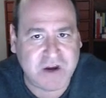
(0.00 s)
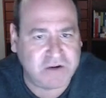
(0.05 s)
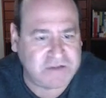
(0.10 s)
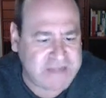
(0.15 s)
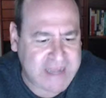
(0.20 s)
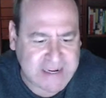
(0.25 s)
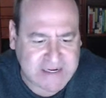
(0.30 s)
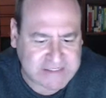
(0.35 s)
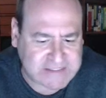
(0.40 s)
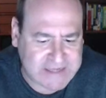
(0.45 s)

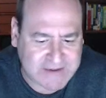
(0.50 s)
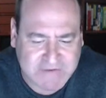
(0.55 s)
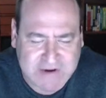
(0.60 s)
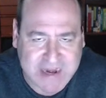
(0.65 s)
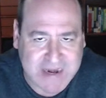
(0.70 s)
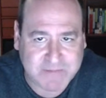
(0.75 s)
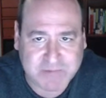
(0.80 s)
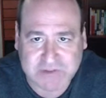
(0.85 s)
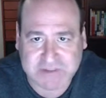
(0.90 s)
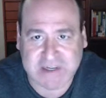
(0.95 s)
take
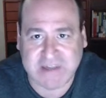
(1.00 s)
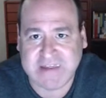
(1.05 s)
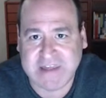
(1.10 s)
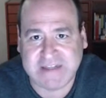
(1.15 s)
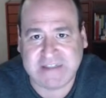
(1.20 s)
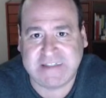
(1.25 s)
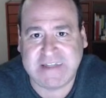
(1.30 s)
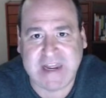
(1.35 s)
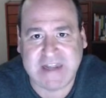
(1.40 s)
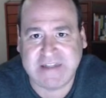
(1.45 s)
70-80% that
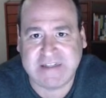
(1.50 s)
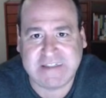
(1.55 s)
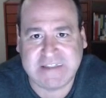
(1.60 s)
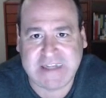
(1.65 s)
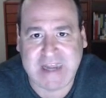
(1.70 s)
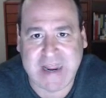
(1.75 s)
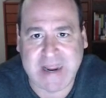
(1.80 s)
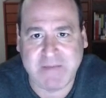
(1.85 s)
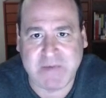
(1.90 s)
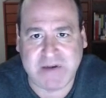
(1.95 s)
stayed the
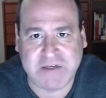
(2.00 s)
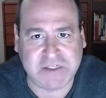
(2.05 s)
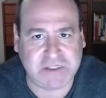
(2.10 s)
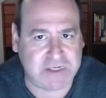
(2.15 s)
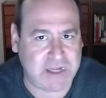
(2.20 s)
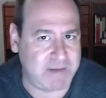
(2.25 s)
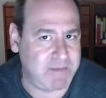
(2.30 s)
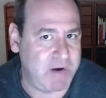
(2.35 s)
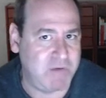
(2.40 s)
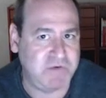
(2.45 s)
same and just
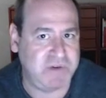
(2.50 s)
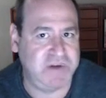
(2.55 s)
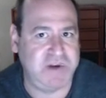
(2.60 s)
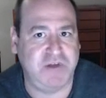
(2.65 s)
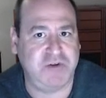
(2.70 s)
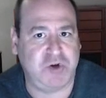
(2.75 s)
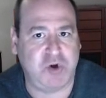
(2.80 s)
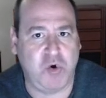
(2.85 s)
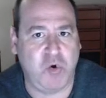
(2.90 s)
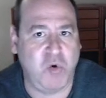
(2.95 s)
come up with
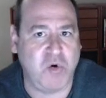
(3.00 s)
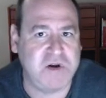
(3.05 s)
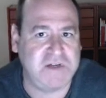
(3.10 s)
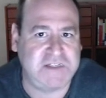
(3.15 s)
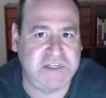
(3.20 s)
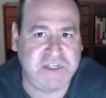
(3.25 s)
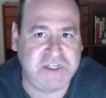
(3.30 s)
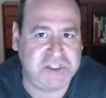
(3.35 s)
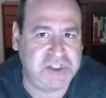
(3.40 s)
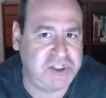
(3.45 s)
another course
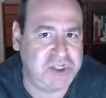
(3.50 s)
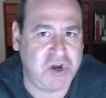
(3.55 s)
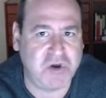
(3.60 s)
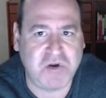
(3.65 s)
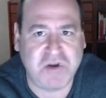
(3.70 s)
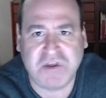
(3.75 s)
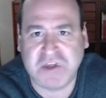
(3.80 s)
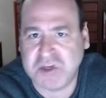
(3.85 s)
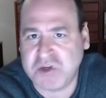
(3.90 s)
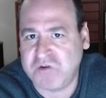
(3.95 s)
and just show
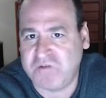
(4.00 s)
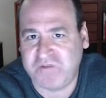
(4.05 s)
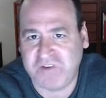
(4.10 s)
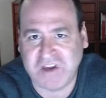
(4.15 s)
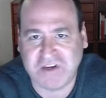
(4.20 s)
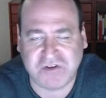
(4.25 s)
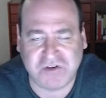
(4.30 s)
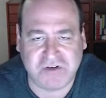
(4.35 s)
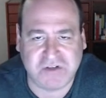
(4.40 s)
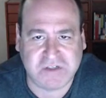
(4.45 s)
you the new
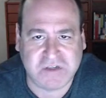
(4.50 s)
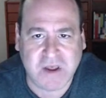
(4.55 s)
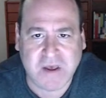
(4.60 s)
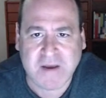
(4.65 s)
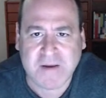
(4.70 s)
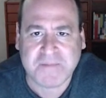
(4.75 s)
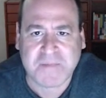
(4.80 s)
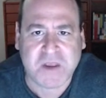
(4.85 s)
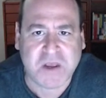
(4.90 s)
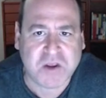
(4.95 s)
features.
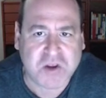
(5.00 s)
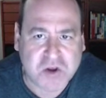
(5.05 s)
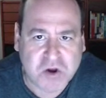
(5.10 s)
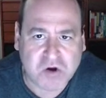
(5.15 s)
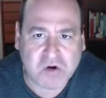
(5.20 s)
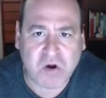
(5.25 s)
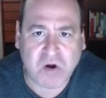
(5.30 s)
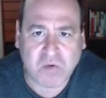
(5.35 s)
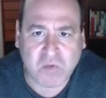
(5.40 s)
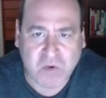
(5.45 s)

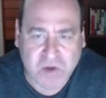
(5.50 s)
You're